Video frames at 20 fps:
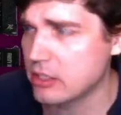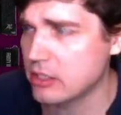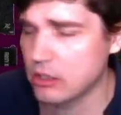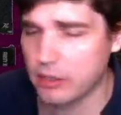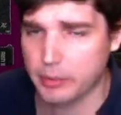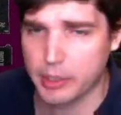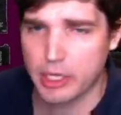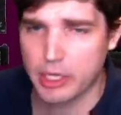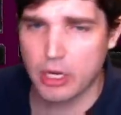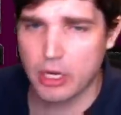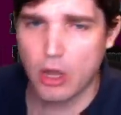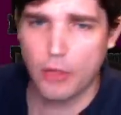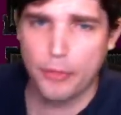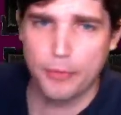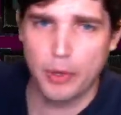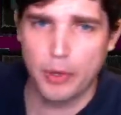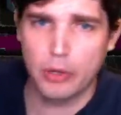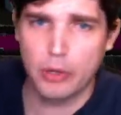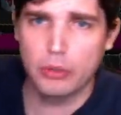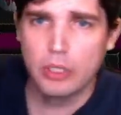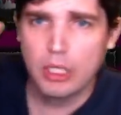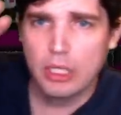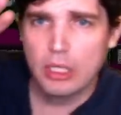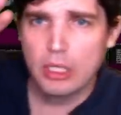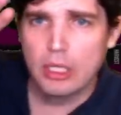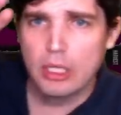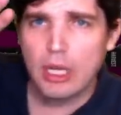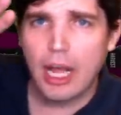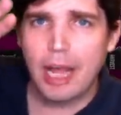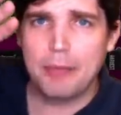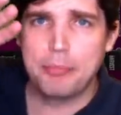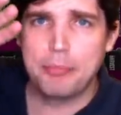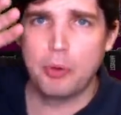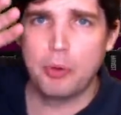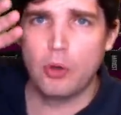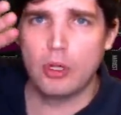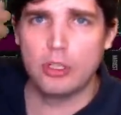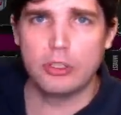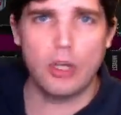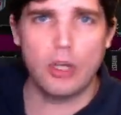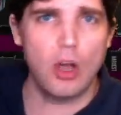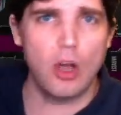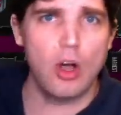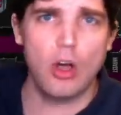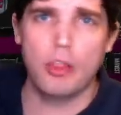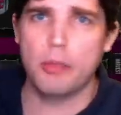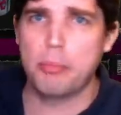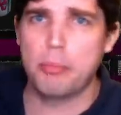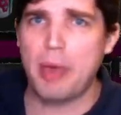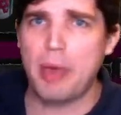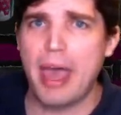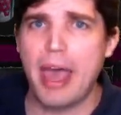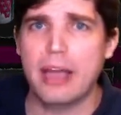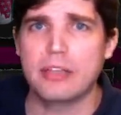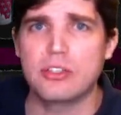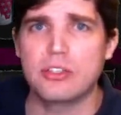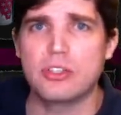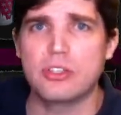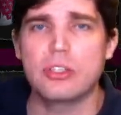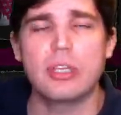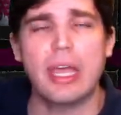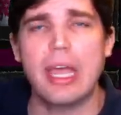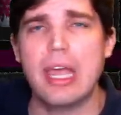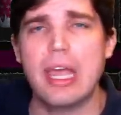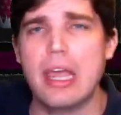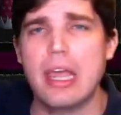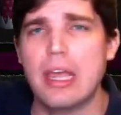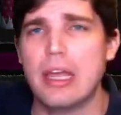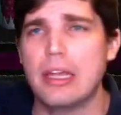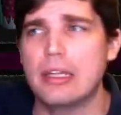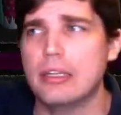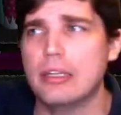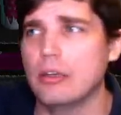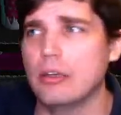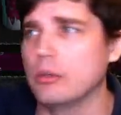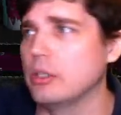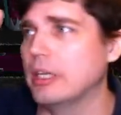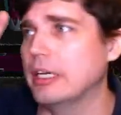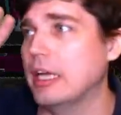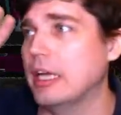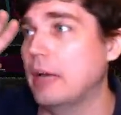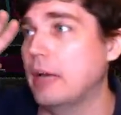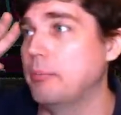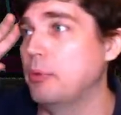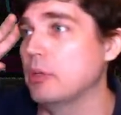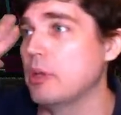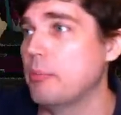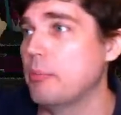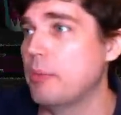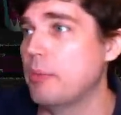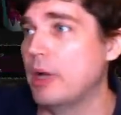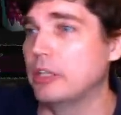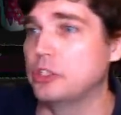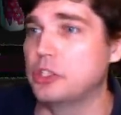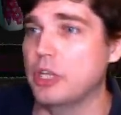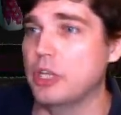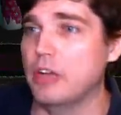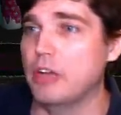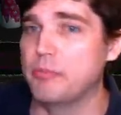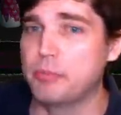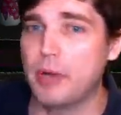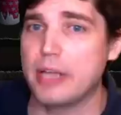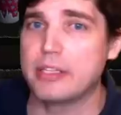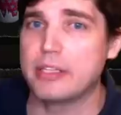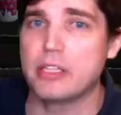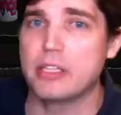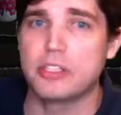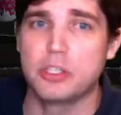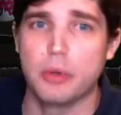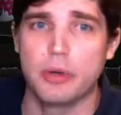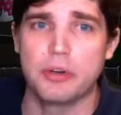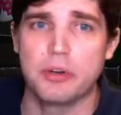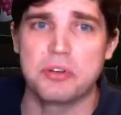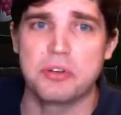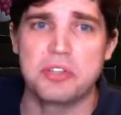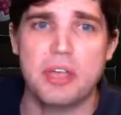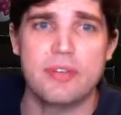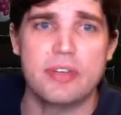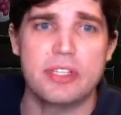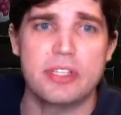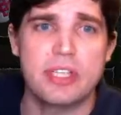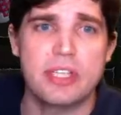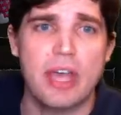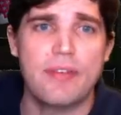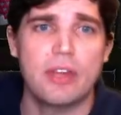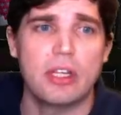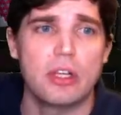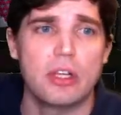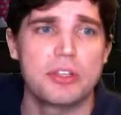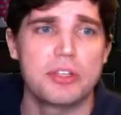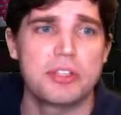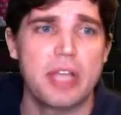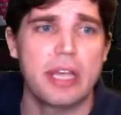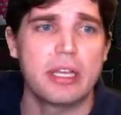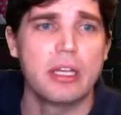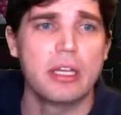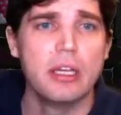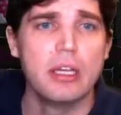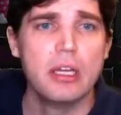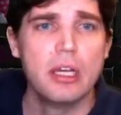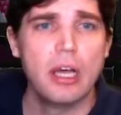So we're gonna go through I pulled all the packs and oh like I pulled a bunch of presents 277 it looks like